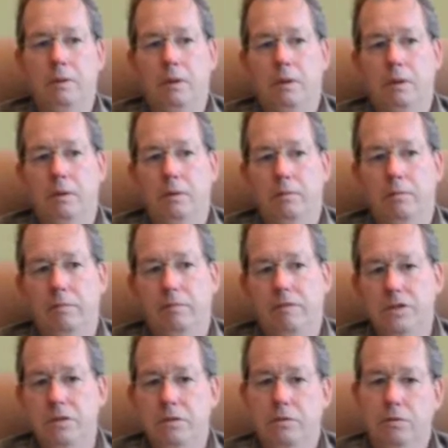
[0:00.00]
um,
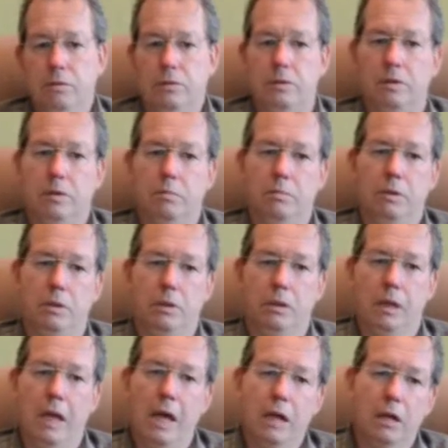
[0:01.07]
physical therapy,
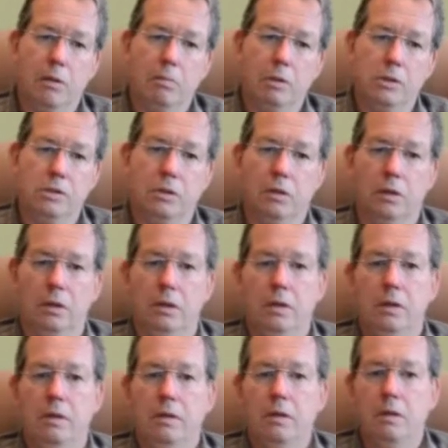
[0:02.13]
acupuncture.
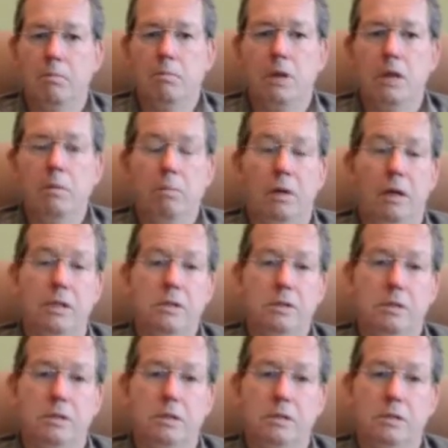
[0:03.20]
There are many
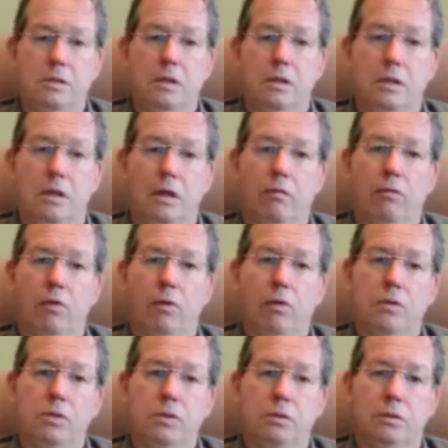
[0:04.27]
places that I've
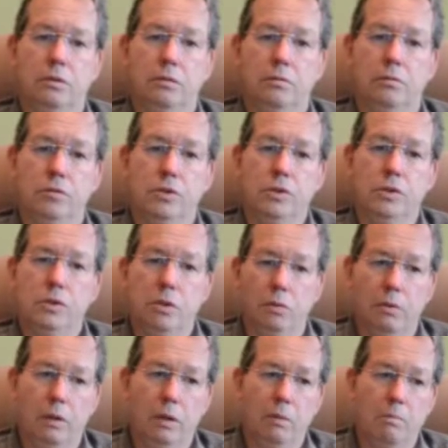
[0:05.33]
gone to during the
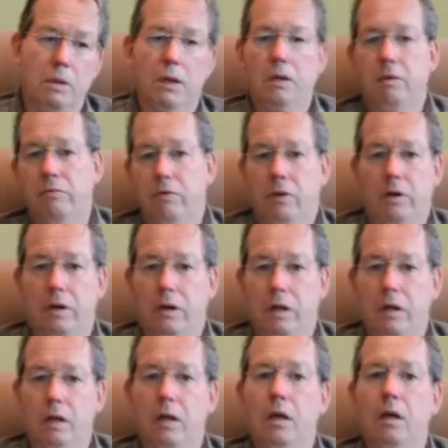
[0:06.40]
week, Monday to
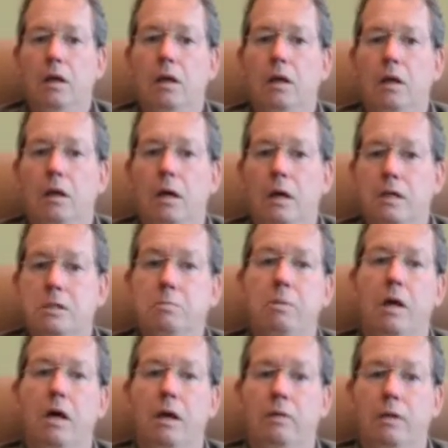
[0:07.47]
Friday, as
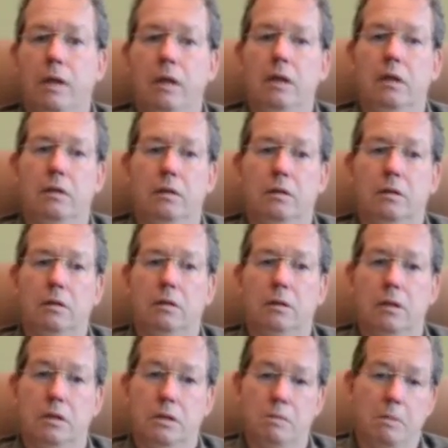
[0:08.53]
part of the healing.
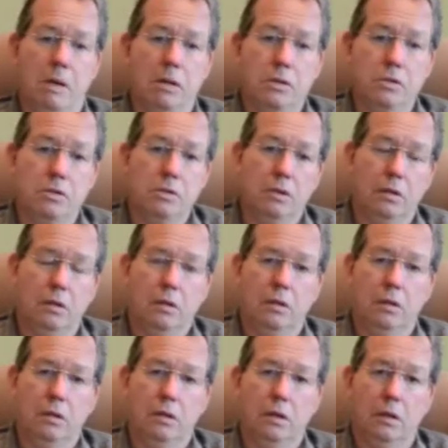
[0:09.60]
It's part of the journey.
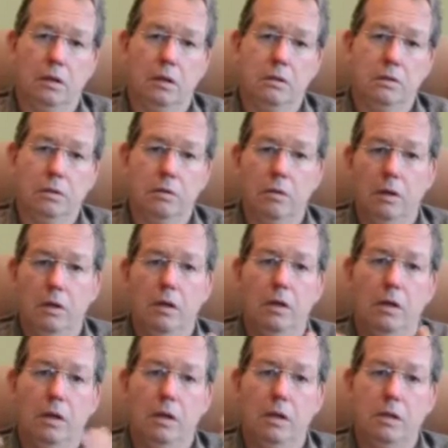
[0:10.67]
And so
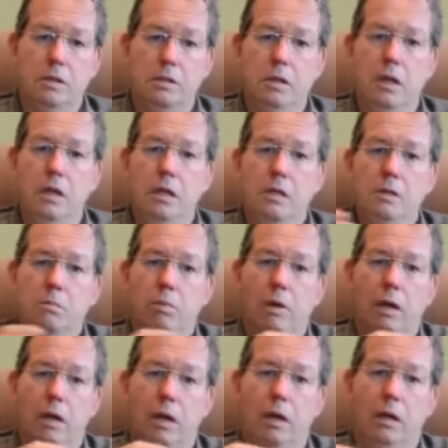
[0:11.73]
it's an
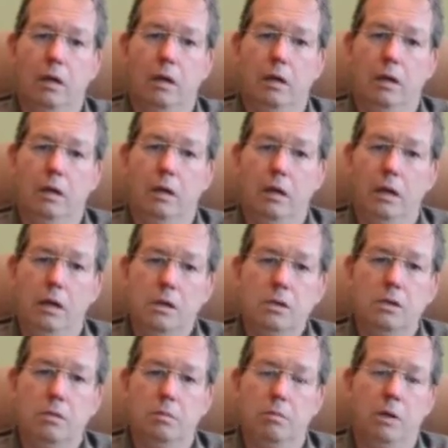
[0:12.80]
interplay,
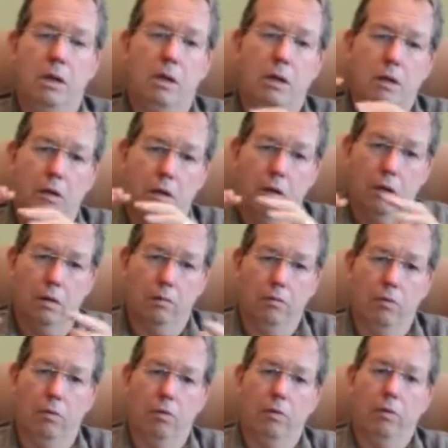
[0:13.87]
interplay
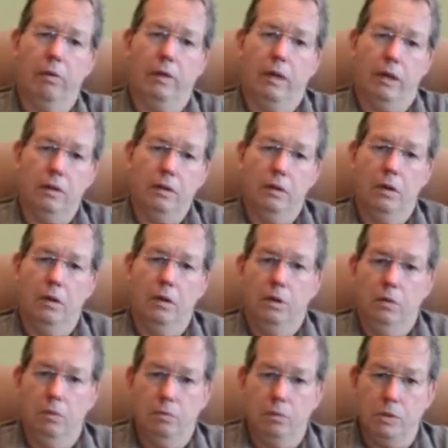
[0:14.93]
of all of that,
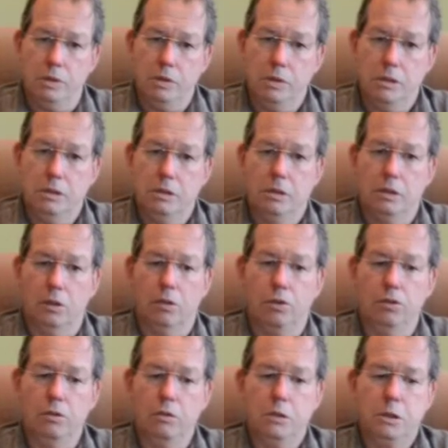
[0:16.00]
which is the
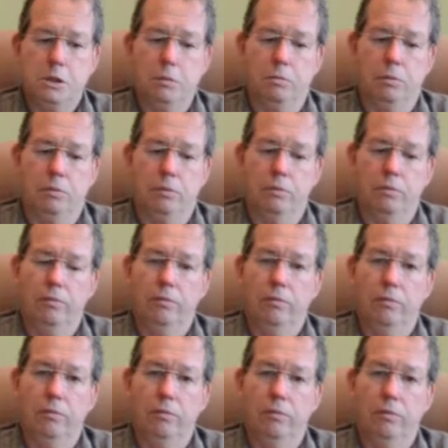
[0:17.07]
crucible
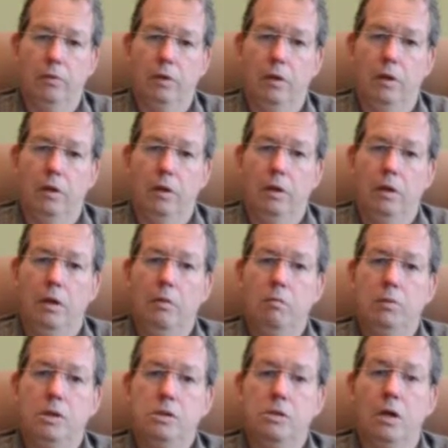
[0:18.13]
in
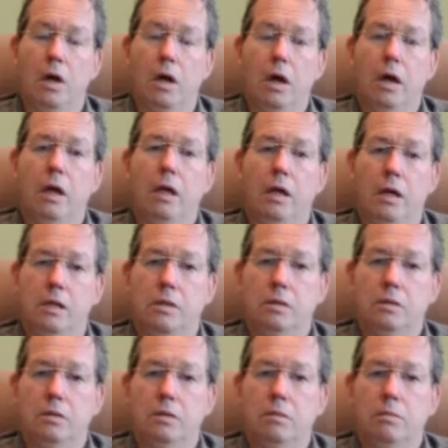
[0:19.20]
which I get
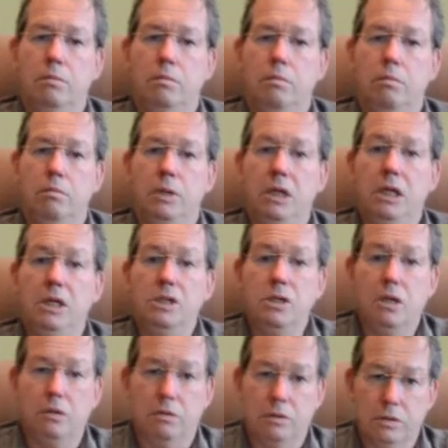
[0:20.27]
to be
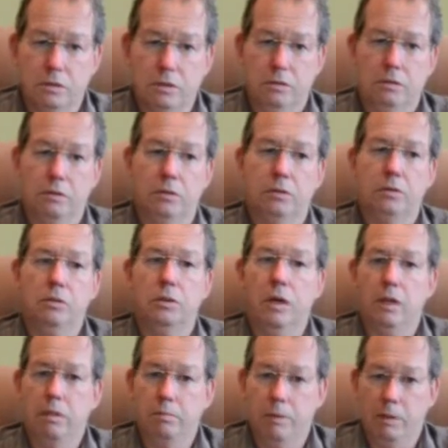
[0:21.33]
generous to
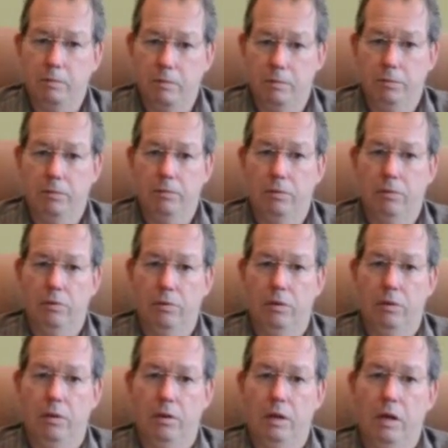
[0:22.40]
other people,
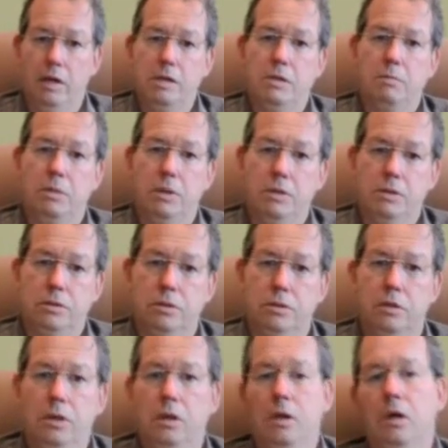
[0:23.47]
as opposed
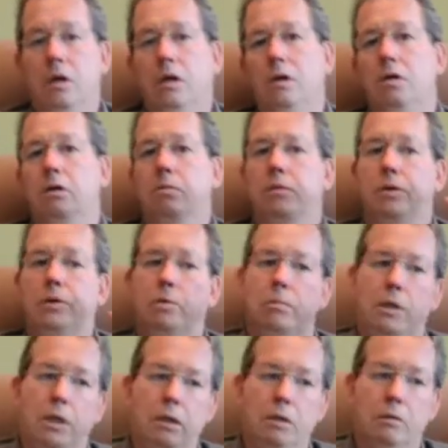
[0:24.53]
to oh, Paul,
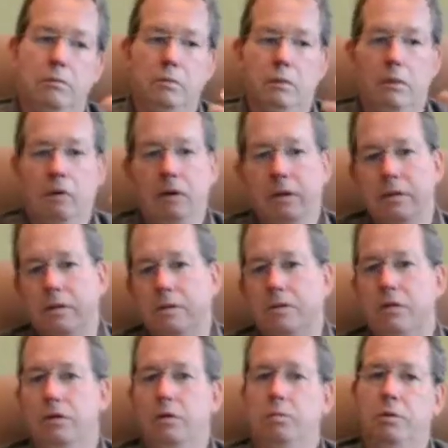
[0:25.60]
me, I've, I've had these
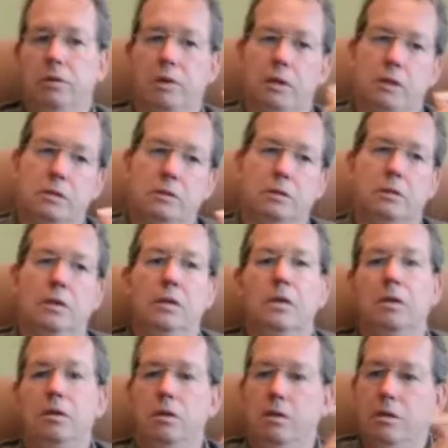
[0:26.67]
horrible things, and
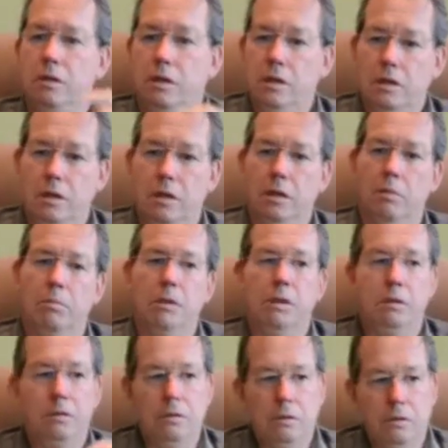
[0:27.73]
you need to help me,
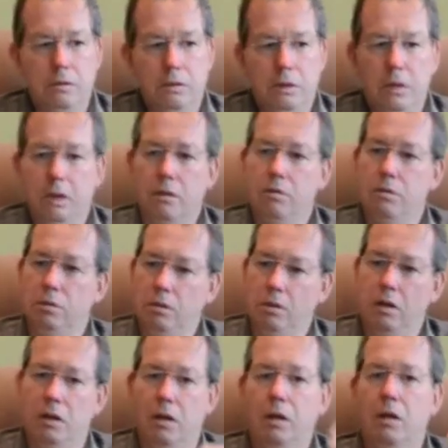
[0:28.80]
and you need to do that. And you,
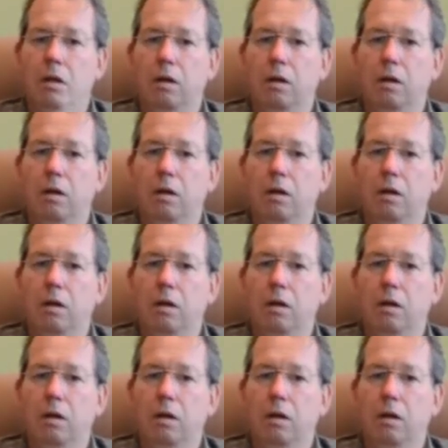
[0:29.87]
you know,